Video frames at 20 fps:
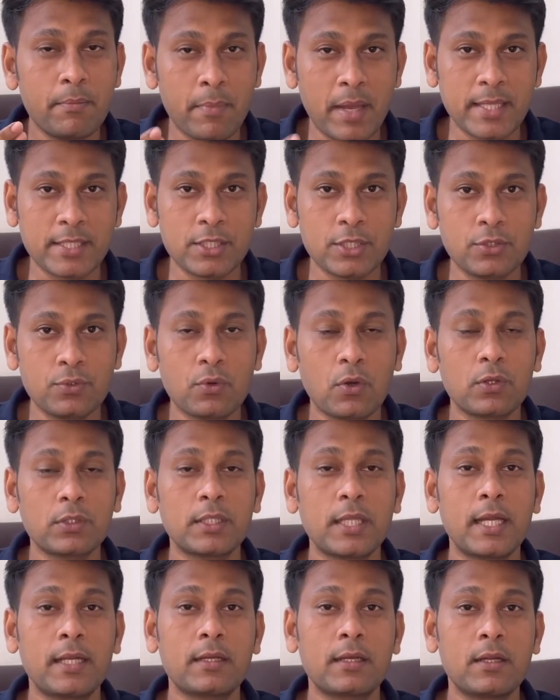message or
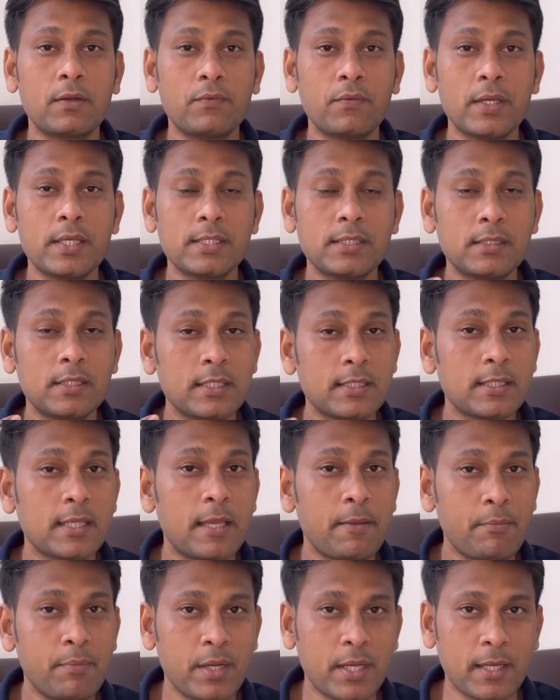that conveys the
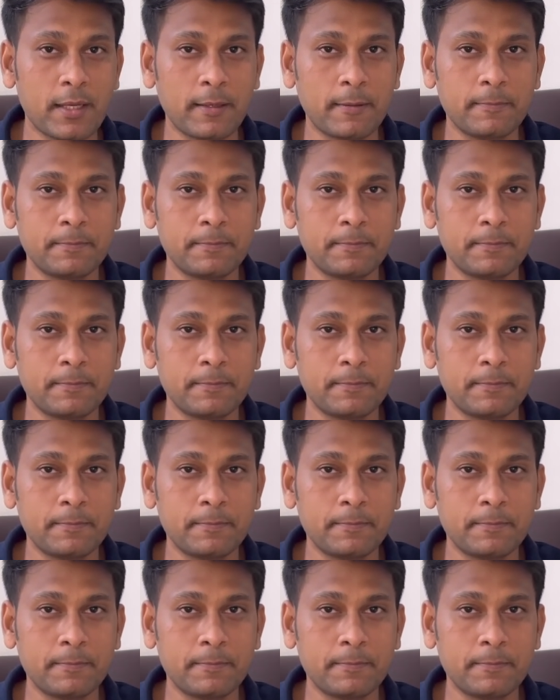same meaning.